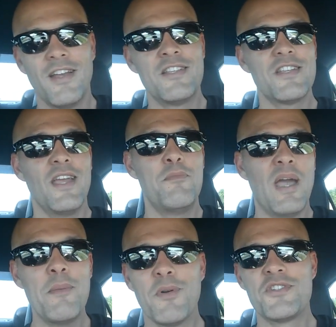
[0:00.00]
It's a
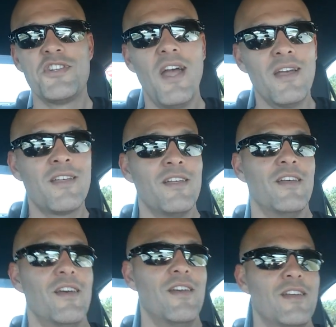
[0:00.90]
paper check
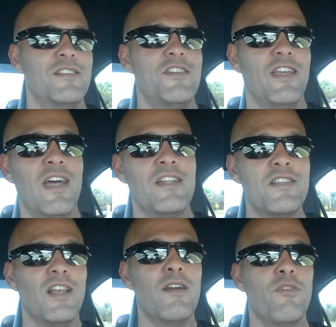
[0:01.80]
to get it
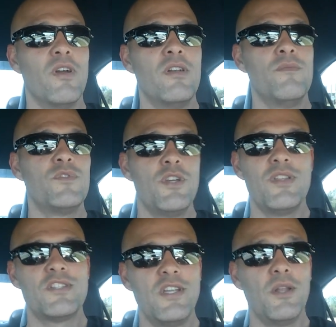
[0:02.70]
delivered to
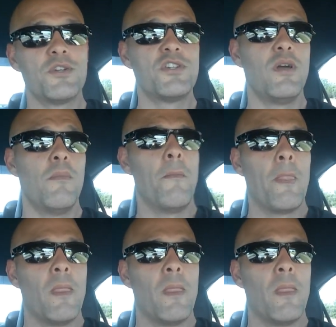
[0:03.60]
this dealership